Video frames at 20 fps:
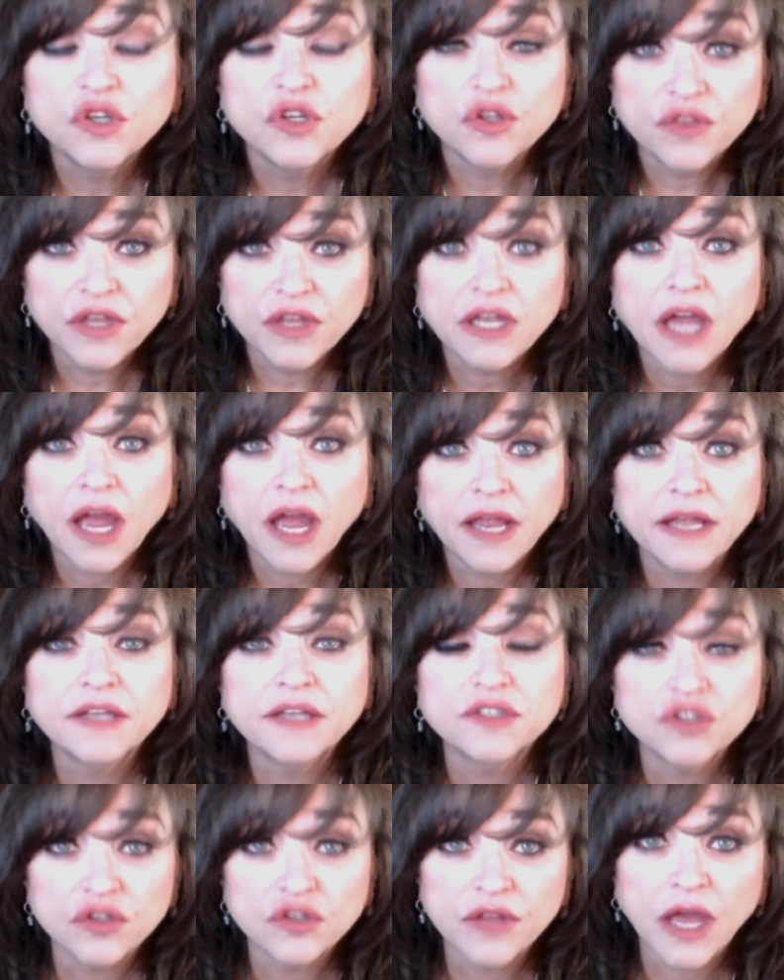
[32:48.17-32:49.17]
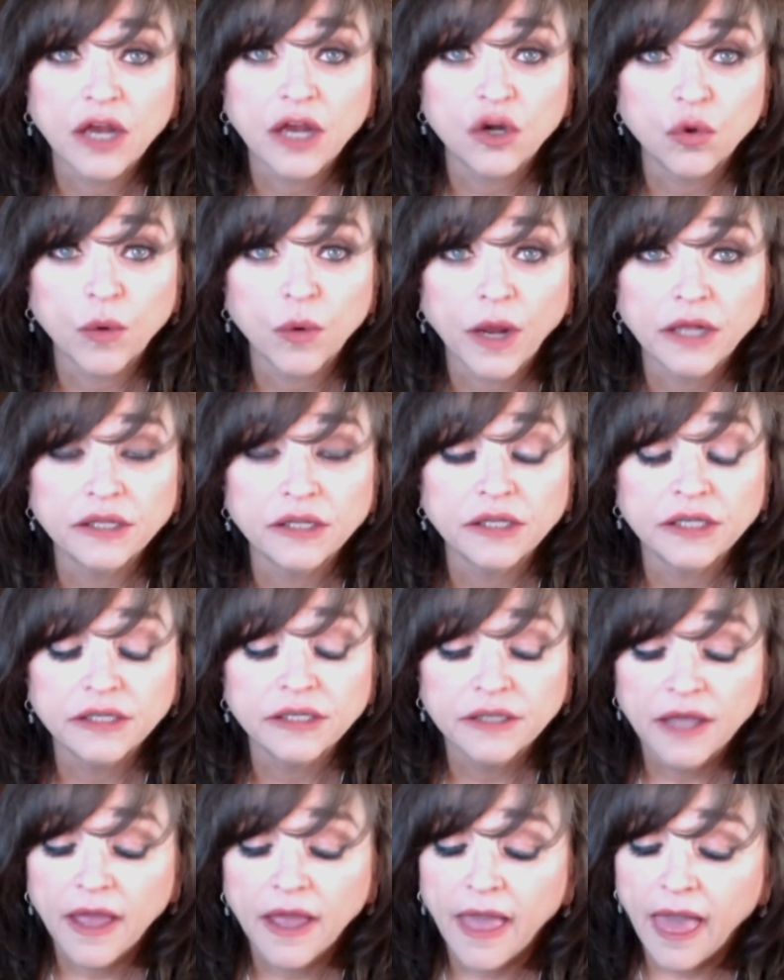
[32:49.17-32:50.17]
Do you think I answered that
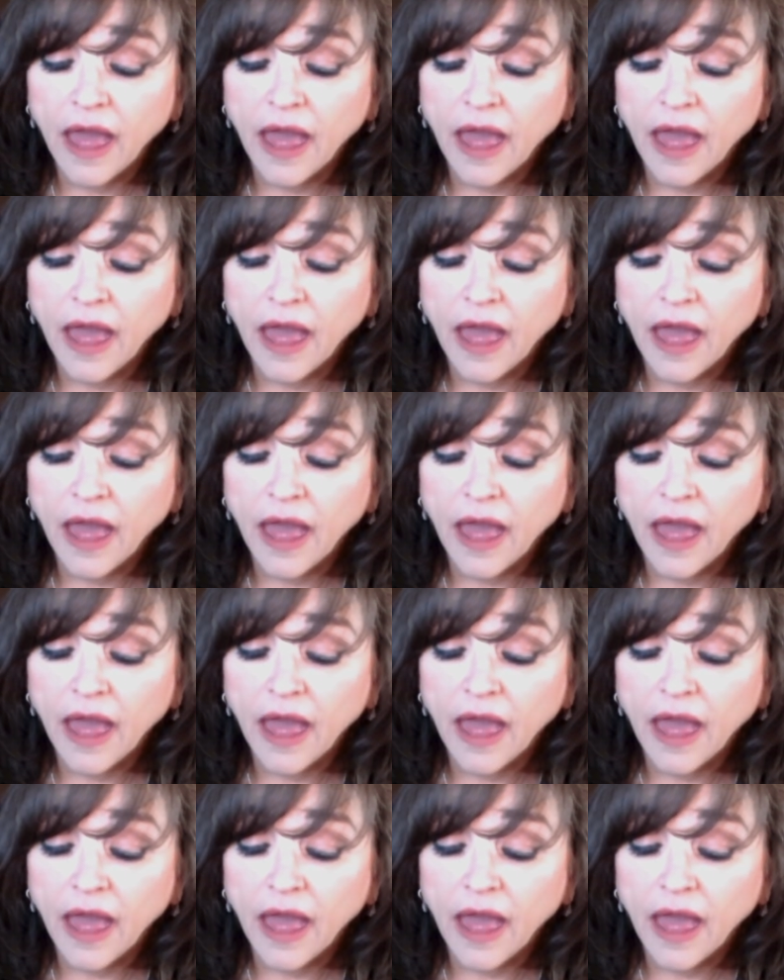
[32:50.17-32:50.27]
correctly?